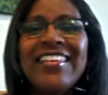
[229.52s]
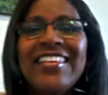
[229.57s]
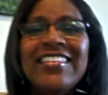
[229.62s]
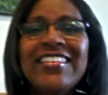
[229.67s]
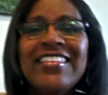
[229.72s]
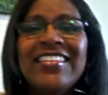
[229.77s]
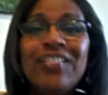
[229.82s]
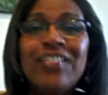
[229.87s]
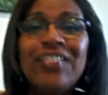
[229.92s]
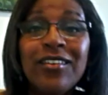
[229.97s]

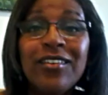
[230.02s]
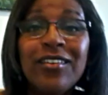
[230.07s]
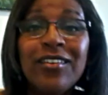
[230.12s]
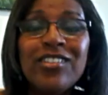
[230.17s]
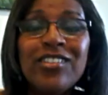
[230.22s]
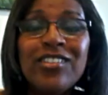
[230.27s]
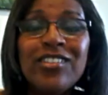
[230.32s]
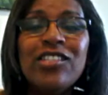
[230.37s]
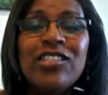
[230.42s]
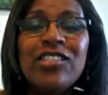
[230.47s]
The
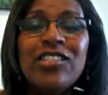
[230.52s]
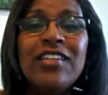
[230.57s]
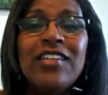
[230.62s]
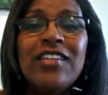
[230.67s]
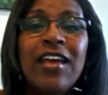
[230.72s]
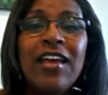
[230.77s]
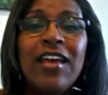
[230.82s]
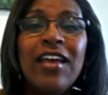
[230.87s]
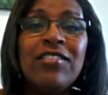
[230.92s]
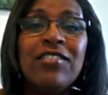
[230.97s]
adult should
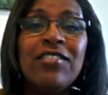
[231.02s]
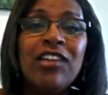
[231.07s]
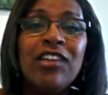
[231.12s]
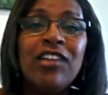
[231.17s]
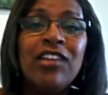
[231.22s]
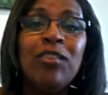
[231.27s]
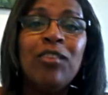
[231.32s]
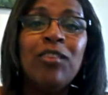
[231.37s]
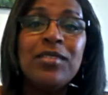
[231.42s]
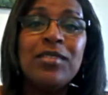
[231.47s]
have the
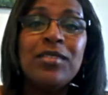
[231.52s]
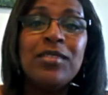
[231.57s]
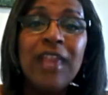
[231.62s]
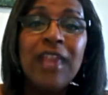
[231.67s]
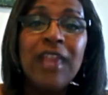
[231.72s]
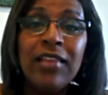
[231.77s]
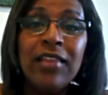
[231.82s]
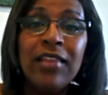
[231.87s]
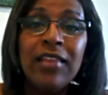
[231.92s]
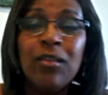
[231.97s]
child
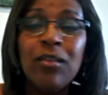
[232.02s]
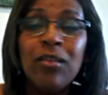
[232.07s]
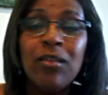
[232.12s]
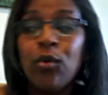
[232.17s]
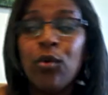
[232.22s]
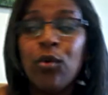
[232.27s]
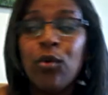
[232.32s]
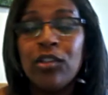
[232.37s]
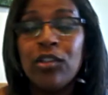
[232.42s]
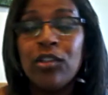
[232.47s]
beside them,
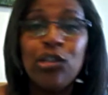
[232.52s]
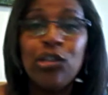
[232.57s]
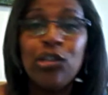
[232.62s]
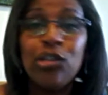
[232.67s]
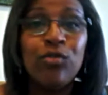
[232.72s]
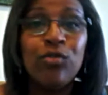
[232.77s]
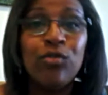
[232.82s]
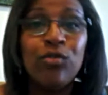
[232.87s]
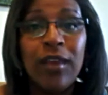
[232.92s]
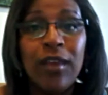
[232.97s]
or the
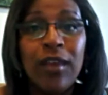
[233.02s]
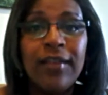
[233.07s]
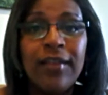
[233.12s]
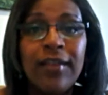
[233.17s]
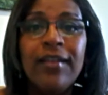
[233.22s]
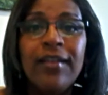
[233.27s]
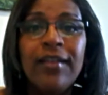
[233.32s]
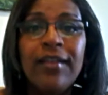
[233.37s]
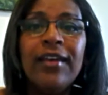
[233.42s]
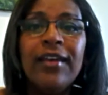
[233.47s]

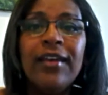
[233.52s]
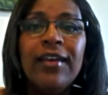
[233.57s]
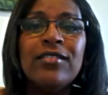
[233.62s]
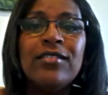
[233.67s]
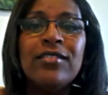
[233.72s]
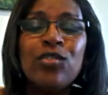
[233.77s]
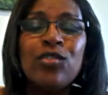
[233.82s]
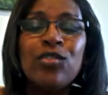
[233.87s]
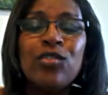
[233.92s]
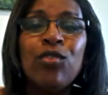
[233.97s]
children,
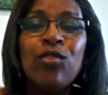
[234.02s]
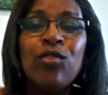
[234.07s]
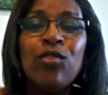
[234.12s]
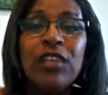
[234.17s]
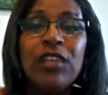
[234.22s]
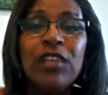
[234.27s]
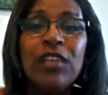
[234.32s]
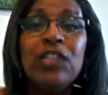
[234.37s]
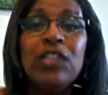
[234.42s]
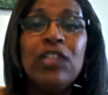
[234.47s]
and
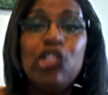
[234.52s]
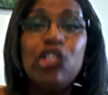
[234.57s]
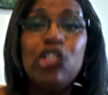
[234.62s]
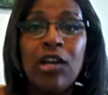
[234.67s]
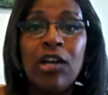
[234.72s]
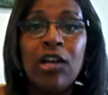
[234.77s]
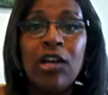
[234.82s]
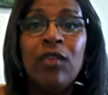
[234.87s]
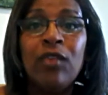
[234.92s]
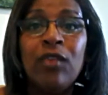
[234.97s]
serve each
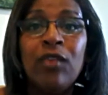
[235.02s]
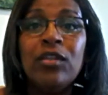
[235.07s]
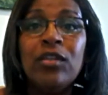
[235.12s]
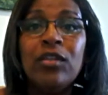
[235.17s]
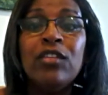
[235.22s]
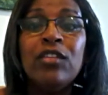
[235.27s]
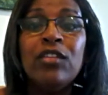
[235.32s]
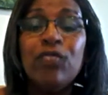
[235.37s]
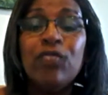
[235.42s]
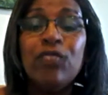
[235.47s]
child
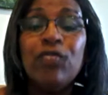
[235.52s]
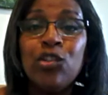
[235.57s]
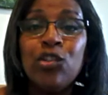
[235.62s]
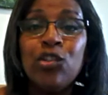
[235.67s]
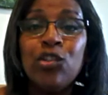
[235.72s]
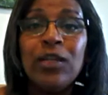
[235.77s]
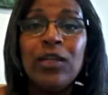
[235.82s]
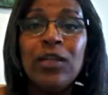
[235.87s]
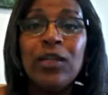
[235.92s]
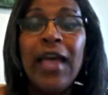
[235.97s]

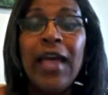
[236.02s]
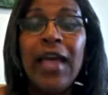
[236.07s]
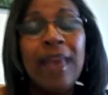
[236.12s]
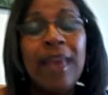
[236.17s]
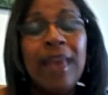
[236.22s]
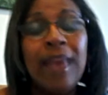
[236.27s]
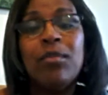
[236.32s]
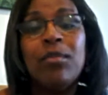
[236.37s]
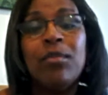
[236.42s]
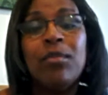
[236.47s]
individually
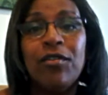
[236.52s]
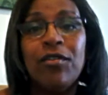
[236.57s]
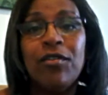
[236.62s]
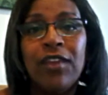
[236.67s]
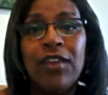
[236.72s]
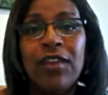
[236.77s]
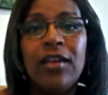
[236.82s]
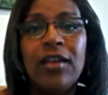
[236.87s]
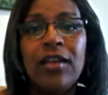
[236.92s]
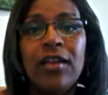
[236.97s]
at the
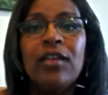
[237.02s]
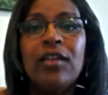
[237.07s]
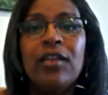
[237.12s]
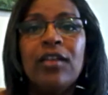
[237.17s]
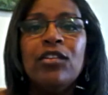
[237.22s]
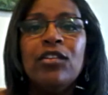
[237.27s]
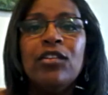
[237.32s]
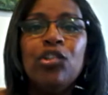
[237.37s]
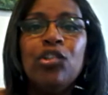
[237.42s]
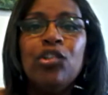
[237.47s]
buffet.
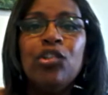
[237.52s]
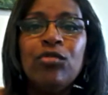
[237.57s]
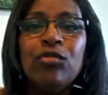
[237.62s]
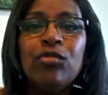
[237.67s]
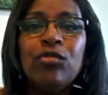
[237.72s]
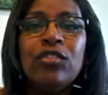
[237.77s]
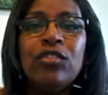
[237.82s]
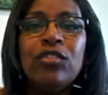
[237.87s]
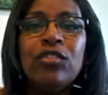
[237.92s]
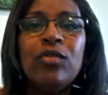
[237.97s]

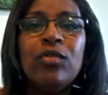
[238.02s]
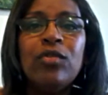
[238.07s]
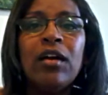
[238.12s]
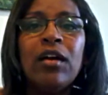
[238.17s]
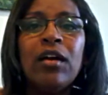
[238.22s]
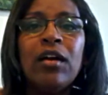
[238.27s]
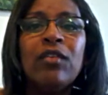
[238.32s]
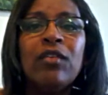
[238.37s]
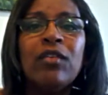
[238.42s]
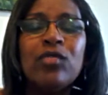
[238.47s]
Children do
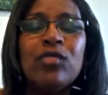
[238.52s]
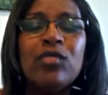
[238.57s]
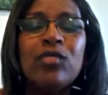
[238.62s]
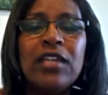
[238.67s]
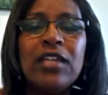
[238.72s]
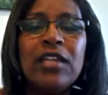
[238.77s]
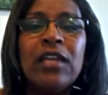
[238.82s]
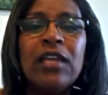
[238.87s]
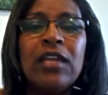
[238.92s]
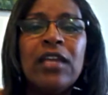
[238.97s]
not
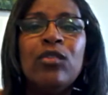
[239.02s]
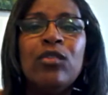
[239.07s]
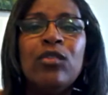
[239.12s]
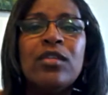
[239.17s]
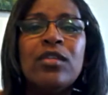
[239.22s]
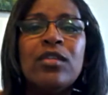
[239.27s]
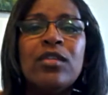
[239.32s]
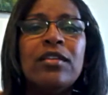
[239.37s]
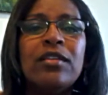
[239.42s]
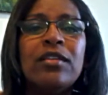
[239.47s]
understand
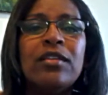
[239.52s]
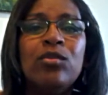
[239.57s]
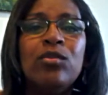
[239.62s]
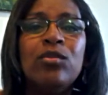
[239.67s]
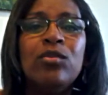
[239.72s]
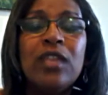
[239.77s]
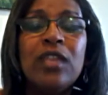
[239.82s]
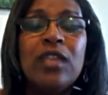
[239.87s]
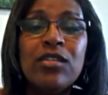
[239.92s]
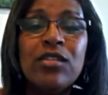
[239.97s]
using
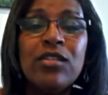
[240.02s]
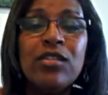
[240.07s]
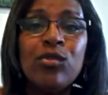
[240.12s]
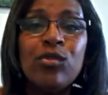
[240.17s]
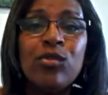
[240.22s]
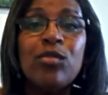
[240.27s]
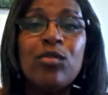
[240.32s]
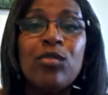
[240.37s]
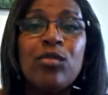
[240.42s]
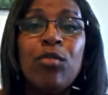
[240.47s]
utensils